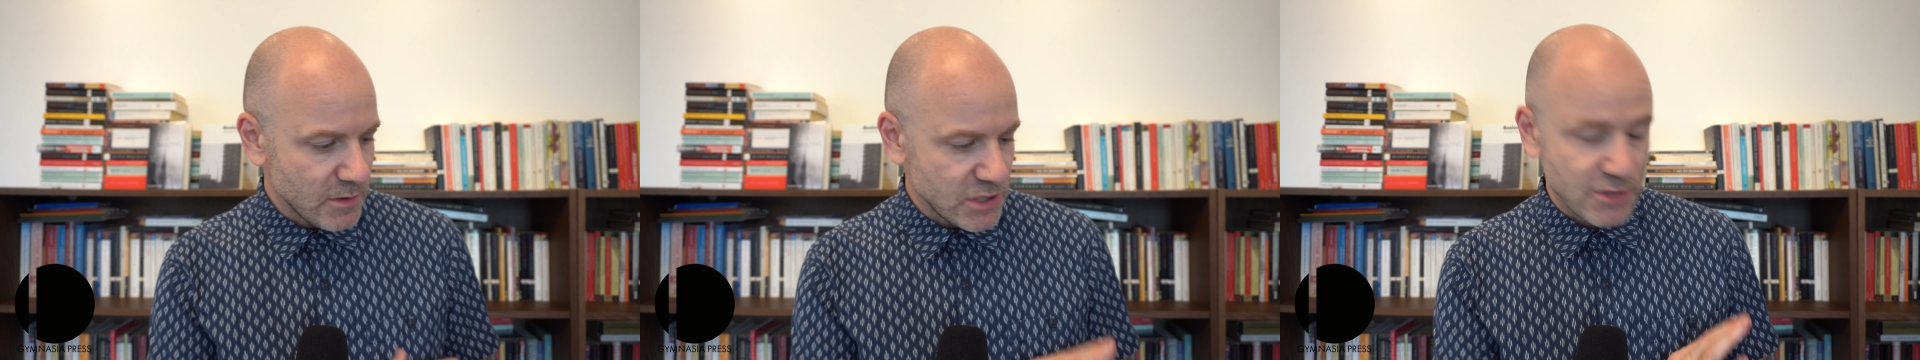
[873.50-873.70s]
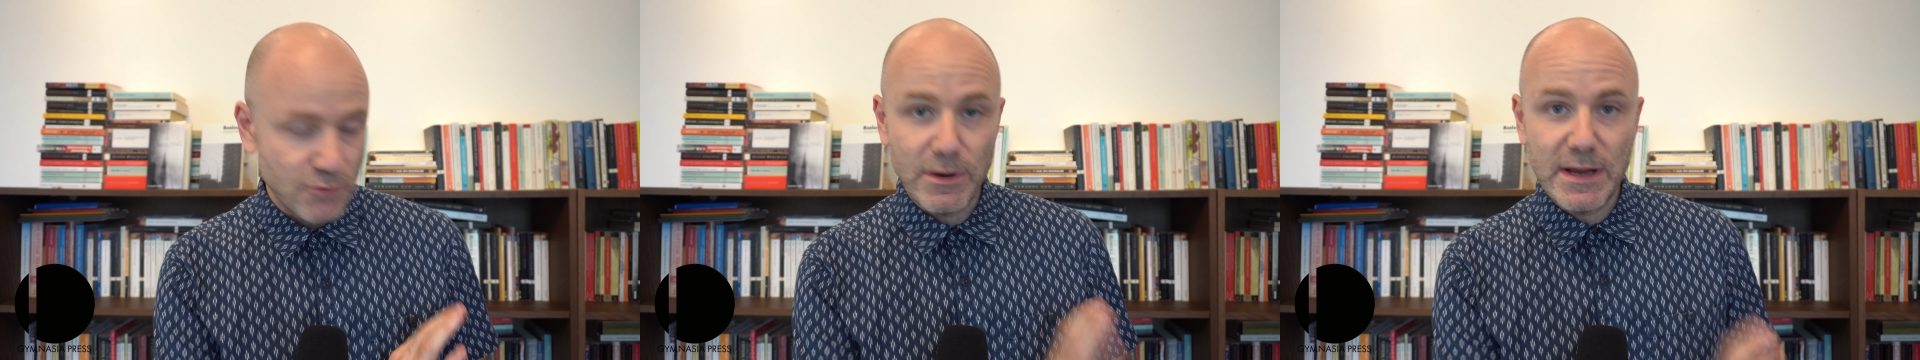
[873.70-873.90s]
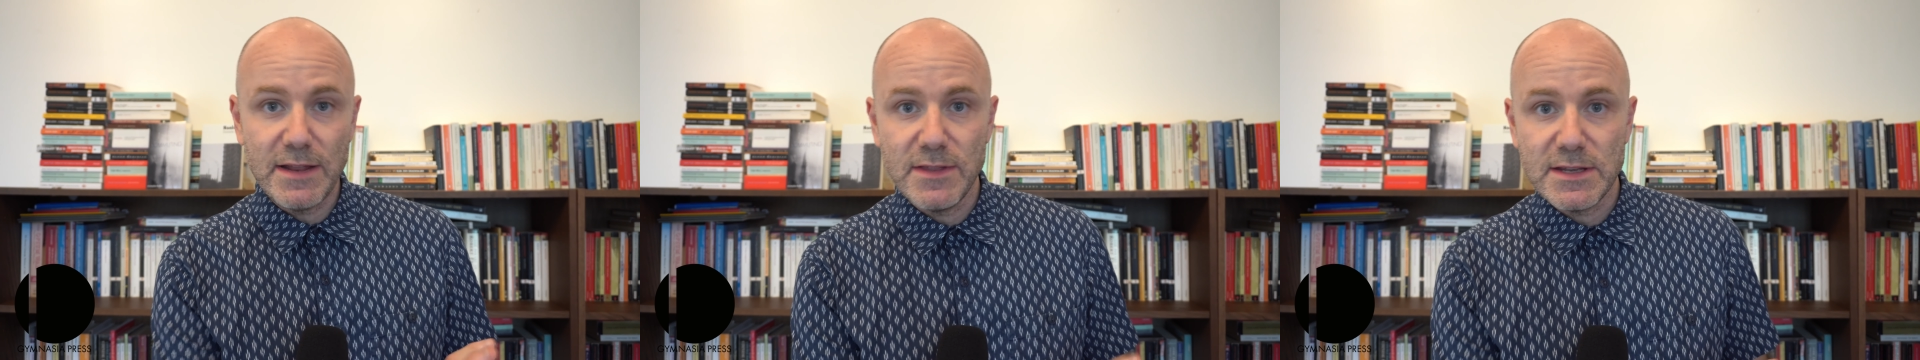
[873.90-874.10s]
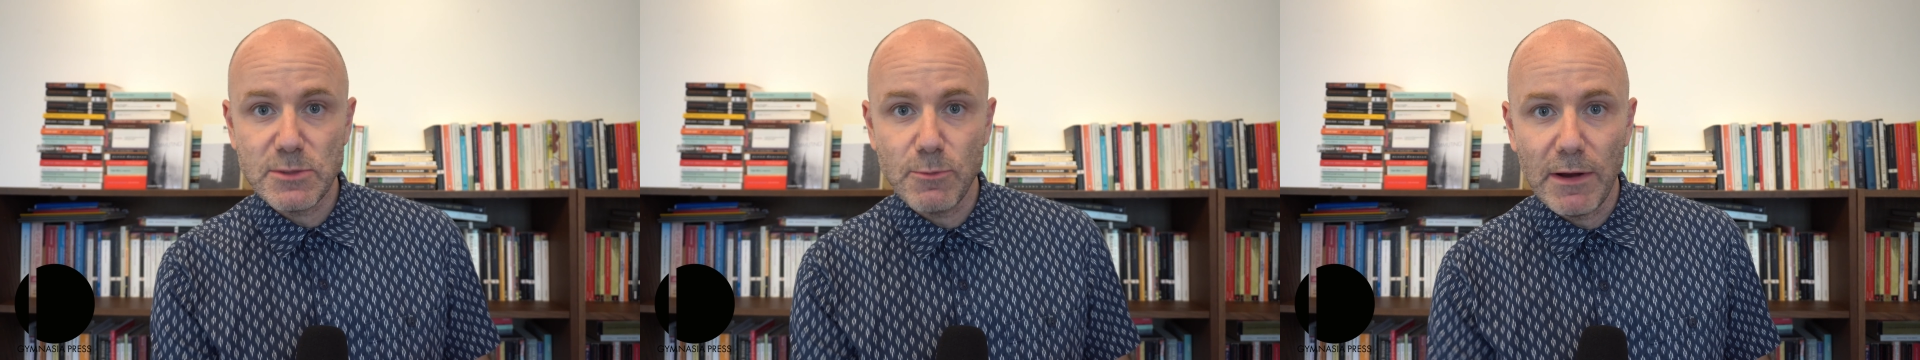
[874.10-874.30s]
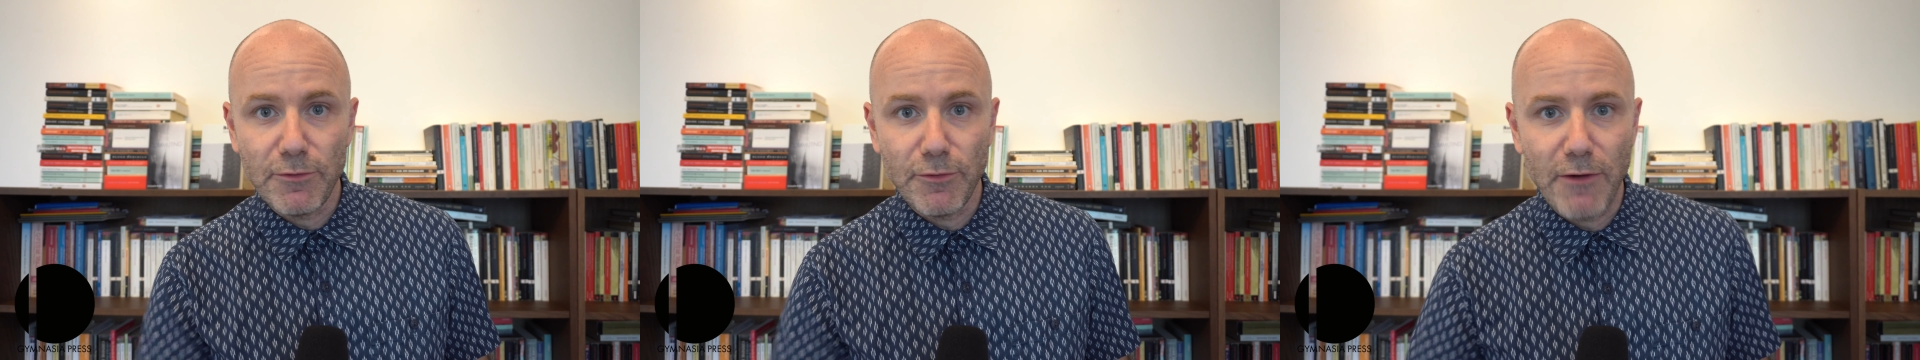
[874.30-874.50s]
reading this
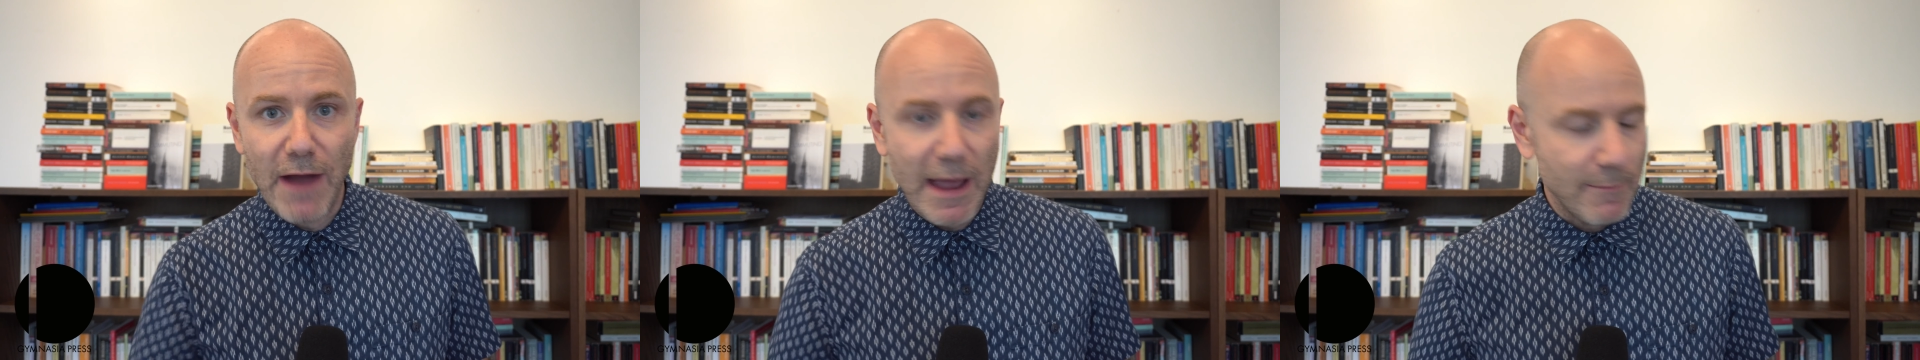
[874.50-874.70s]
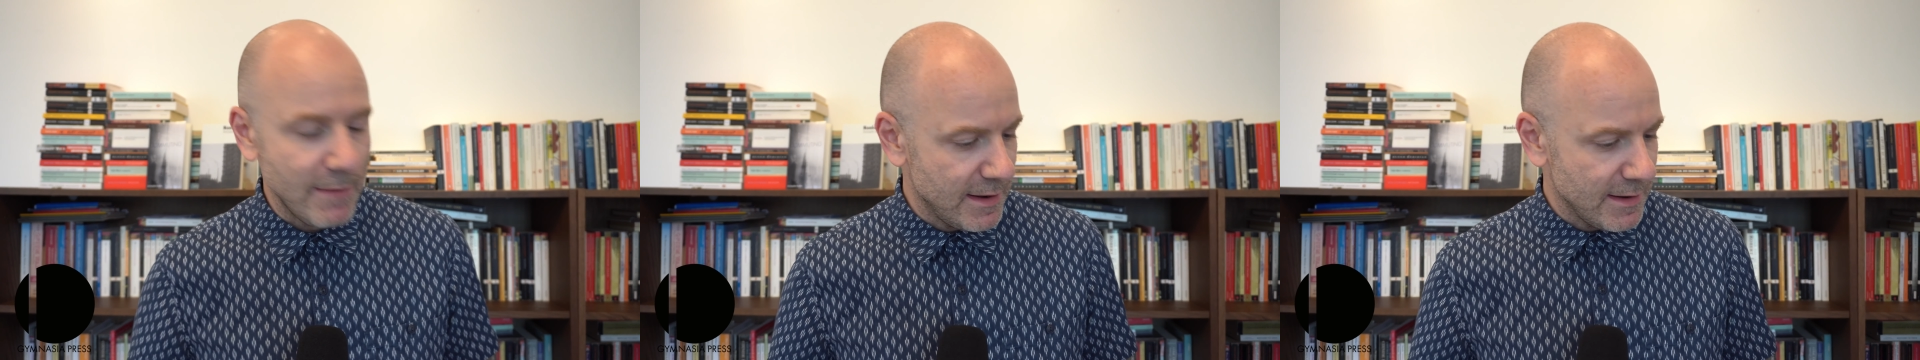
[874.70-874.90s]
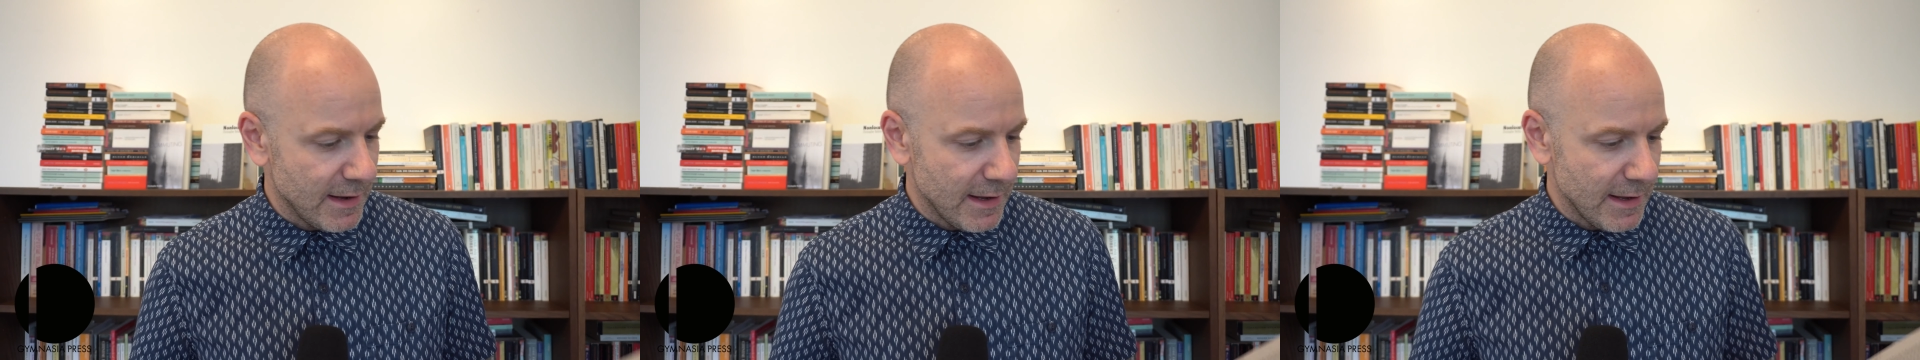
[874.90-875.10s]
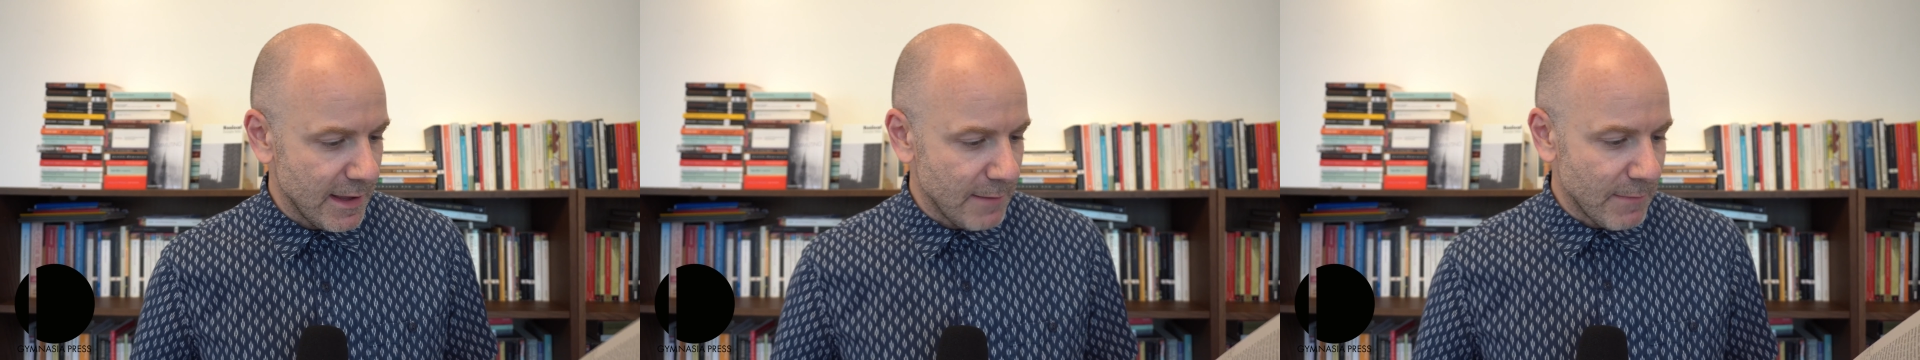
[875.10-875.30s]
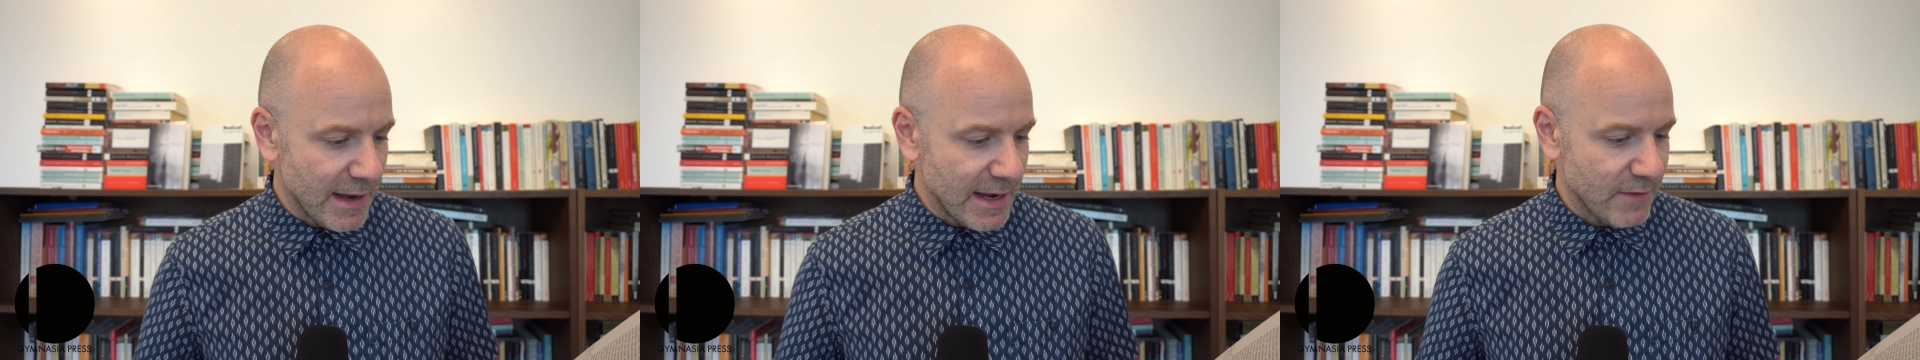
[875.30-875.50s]
one fragment, it
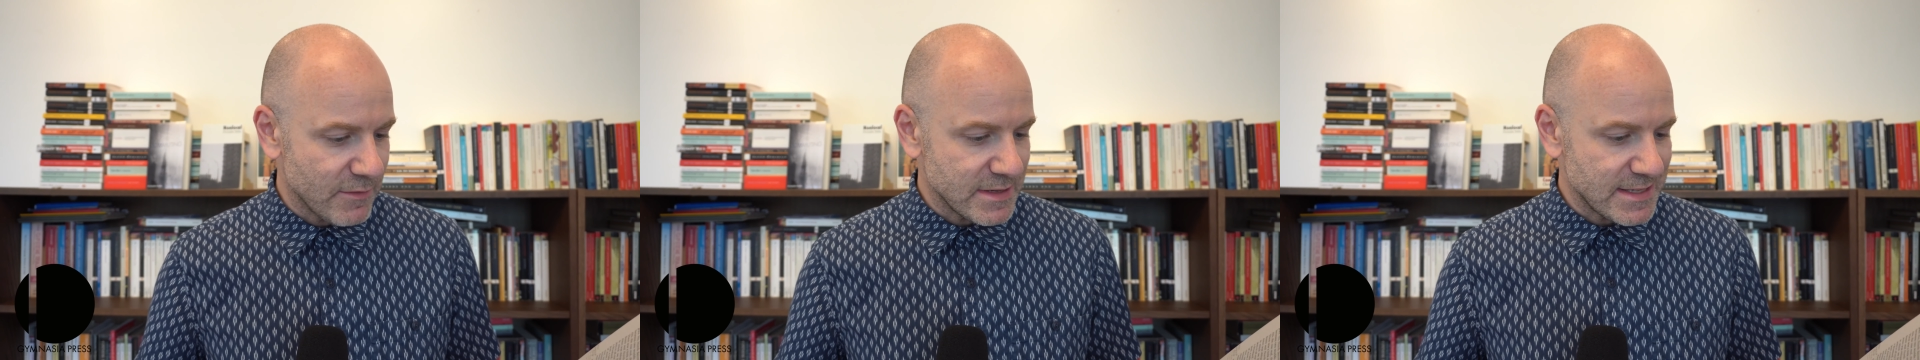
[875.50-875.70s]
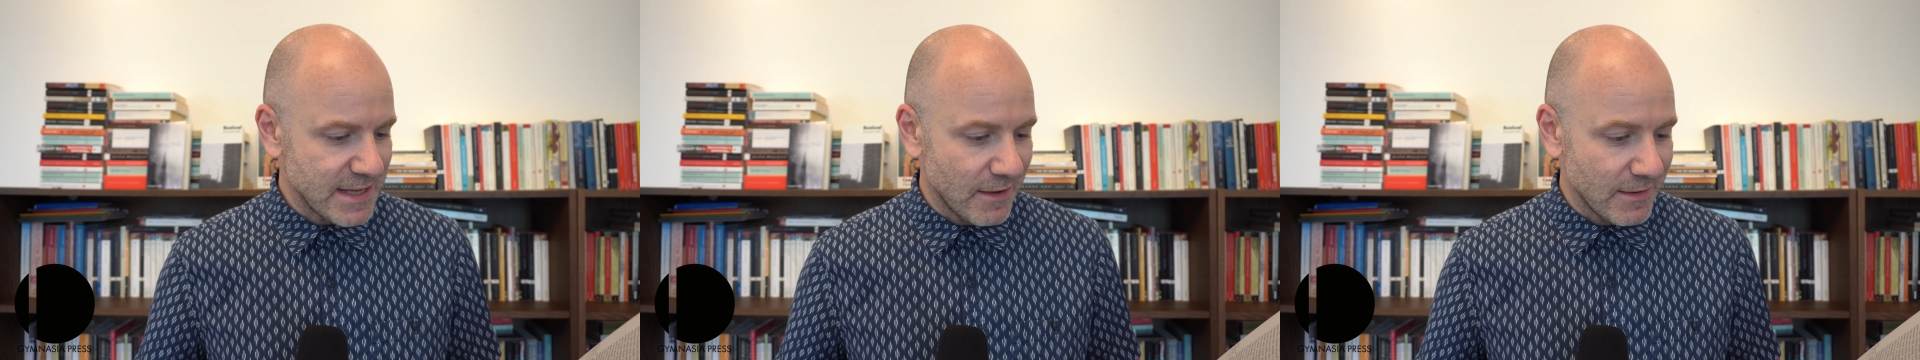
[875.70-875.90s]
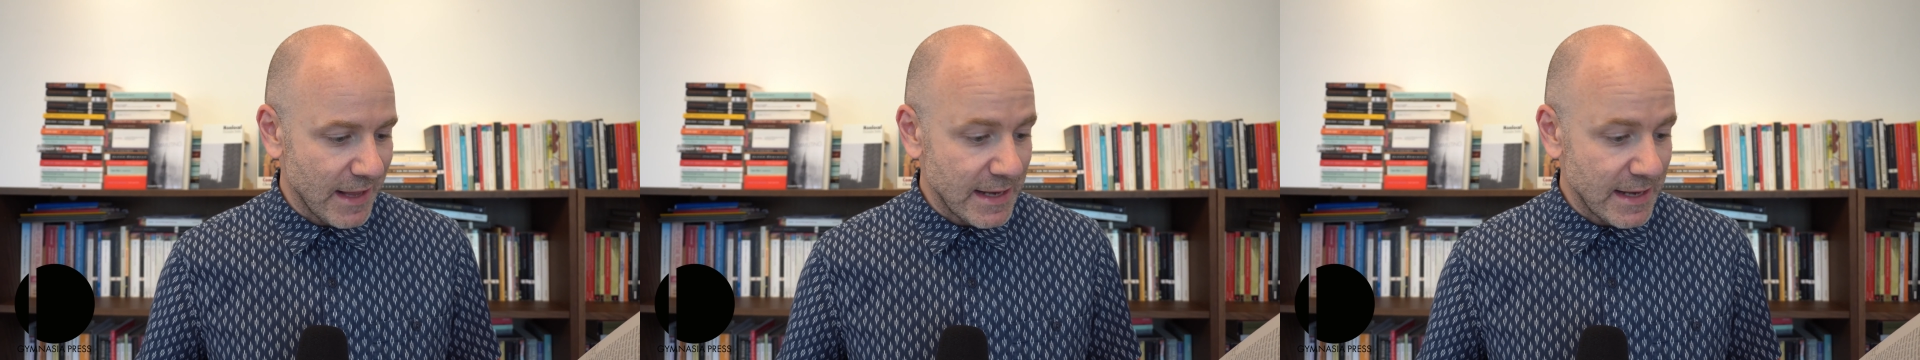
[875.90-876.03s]
might even sound